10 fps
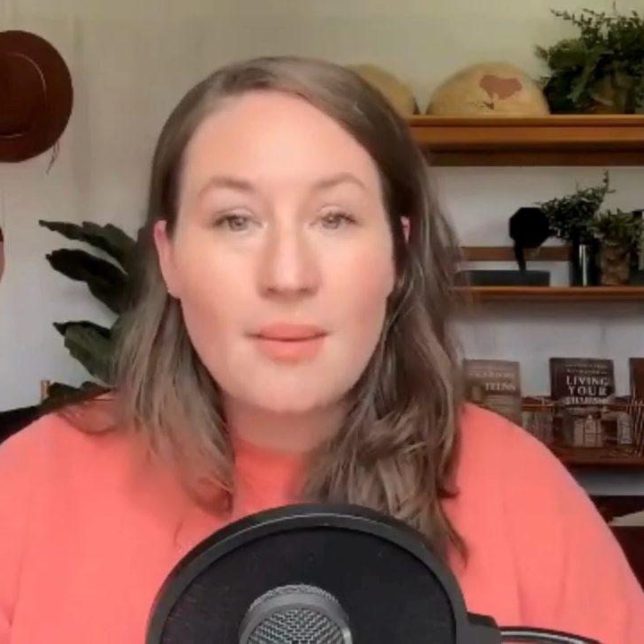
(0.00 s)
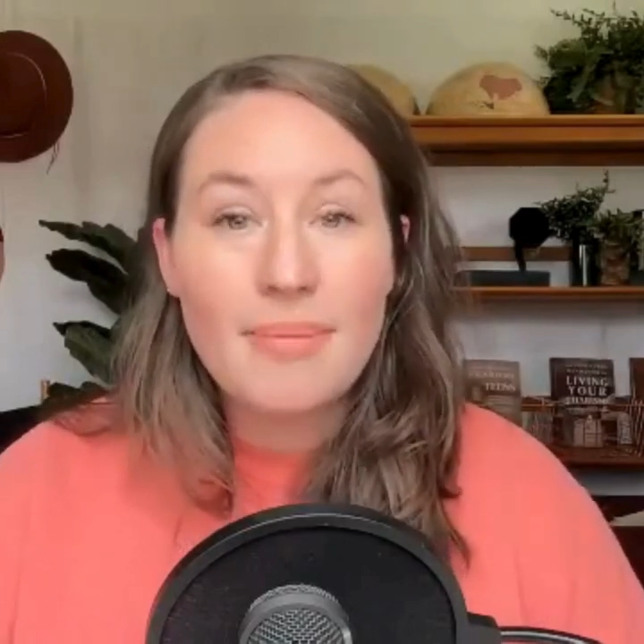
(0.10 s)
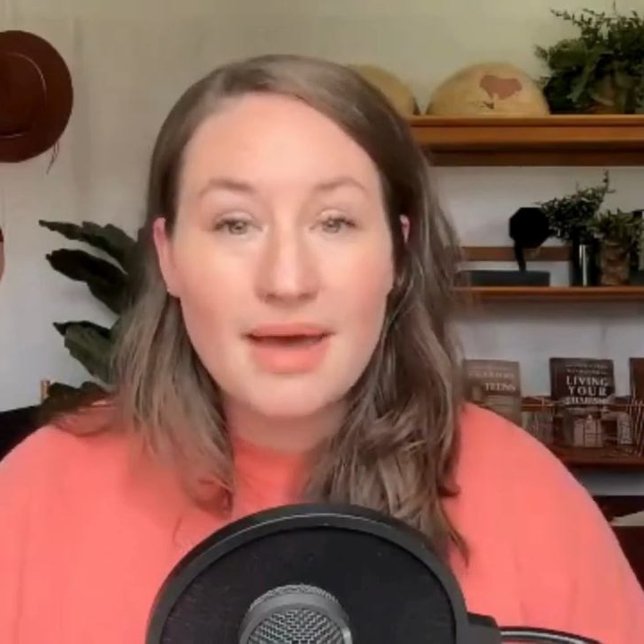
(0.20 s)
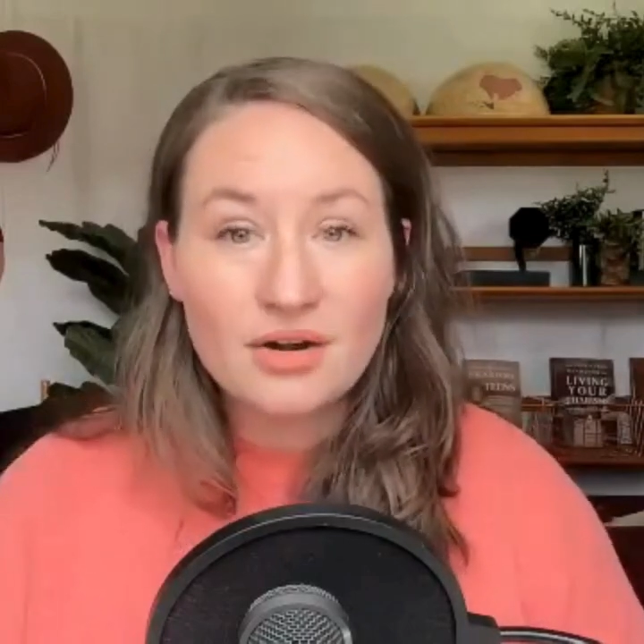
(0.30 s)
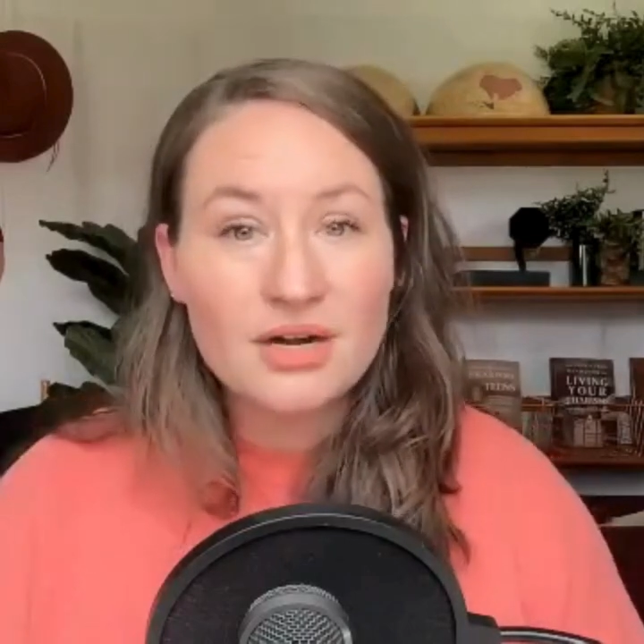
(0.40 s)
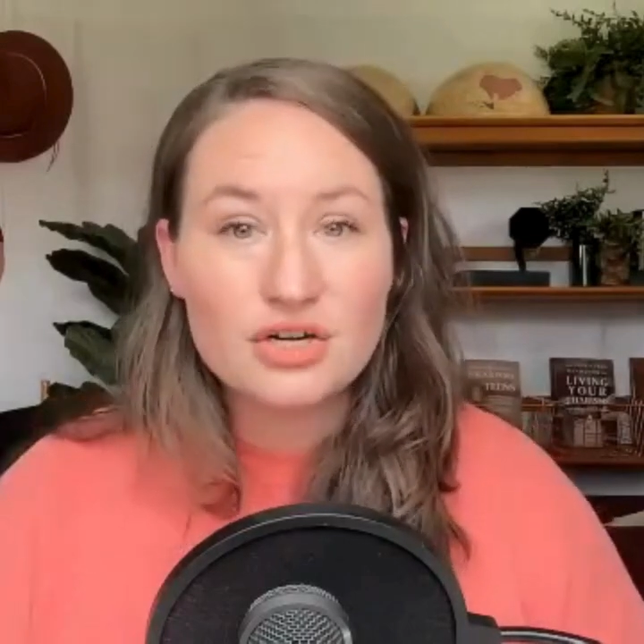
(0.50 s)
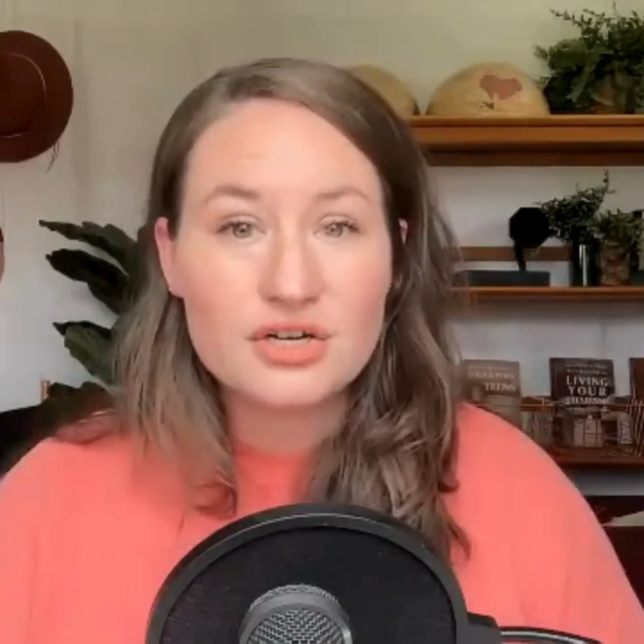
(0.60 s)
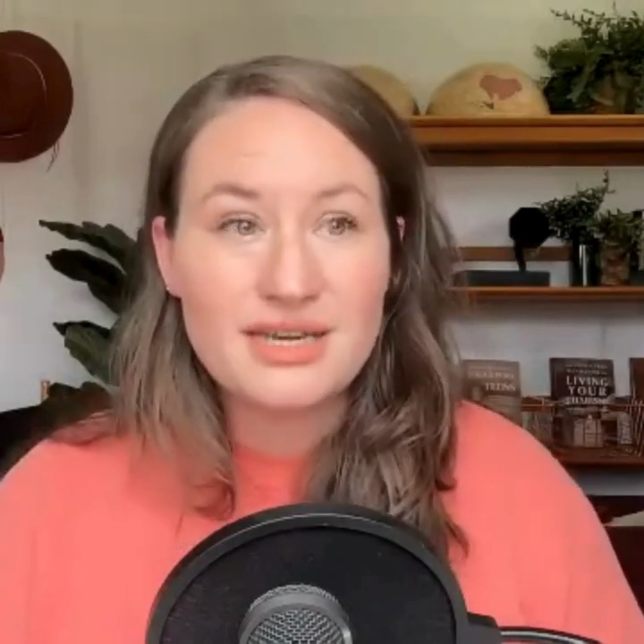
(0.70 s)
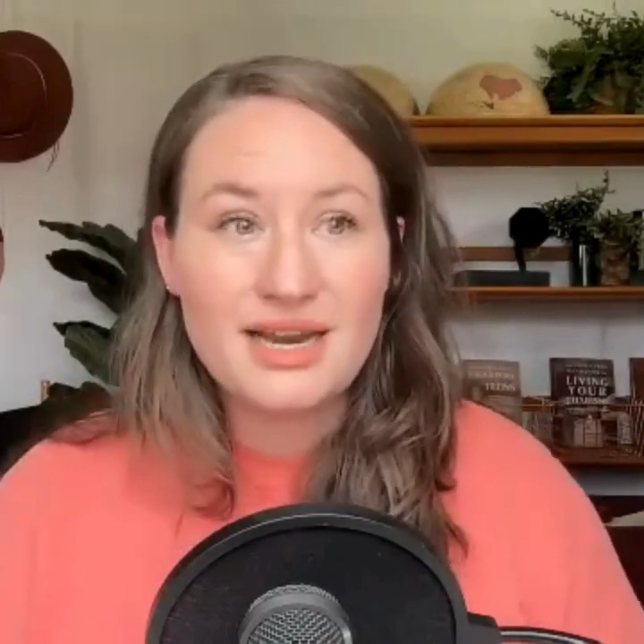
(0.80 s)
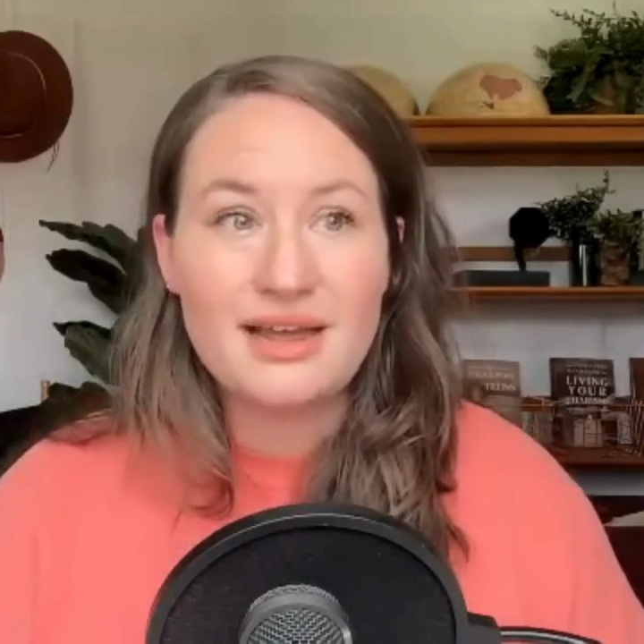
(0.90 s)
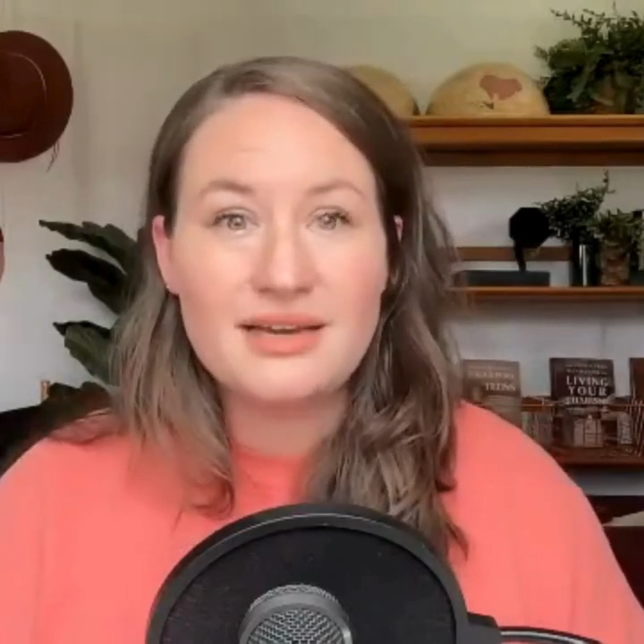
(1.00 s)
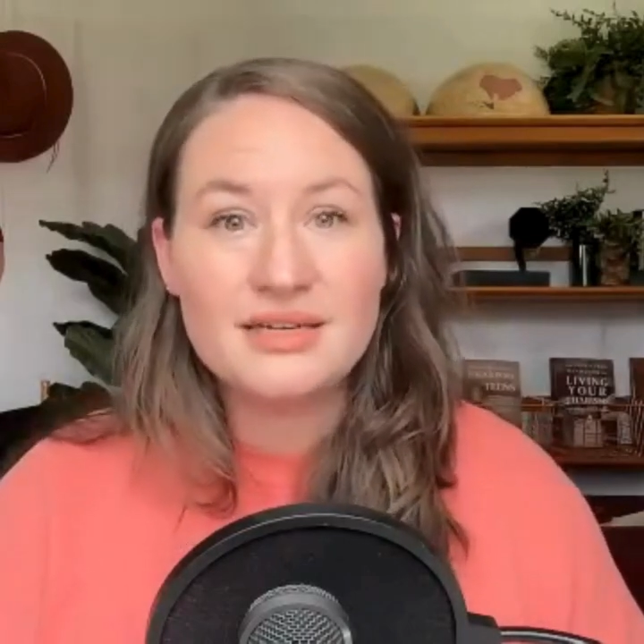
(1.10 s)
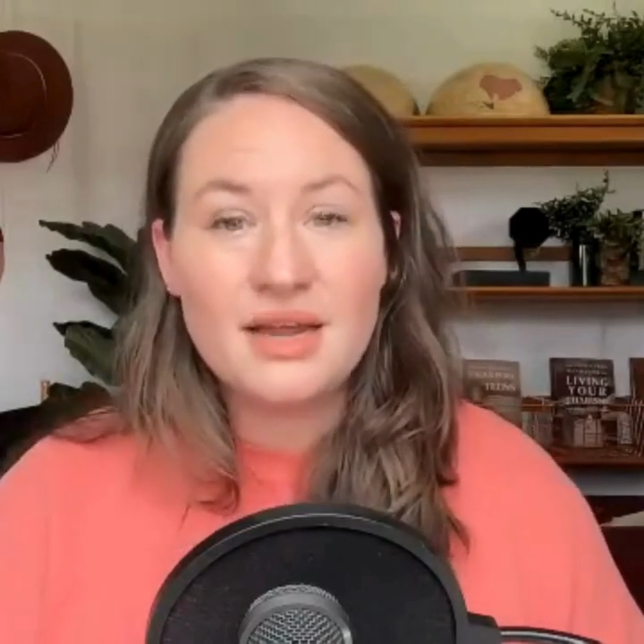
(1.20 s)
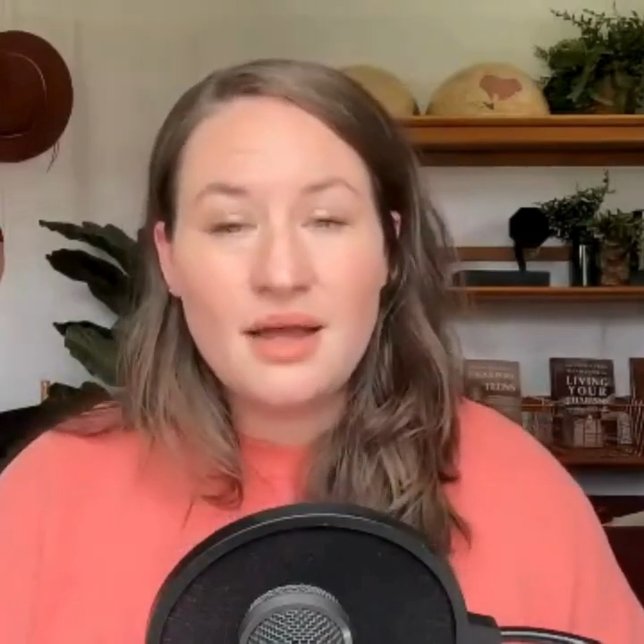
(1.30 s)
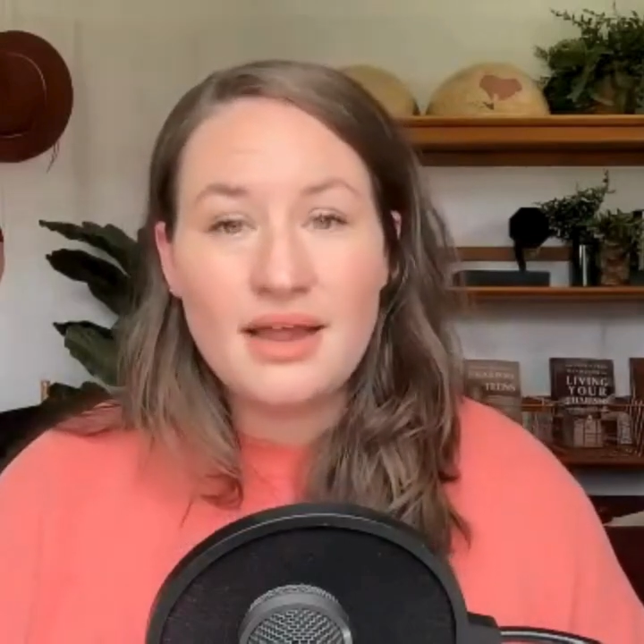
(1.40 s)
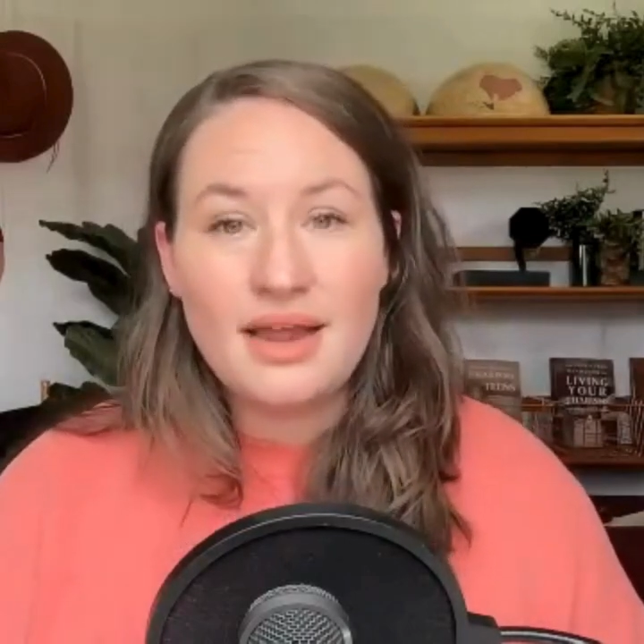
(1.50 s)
better understand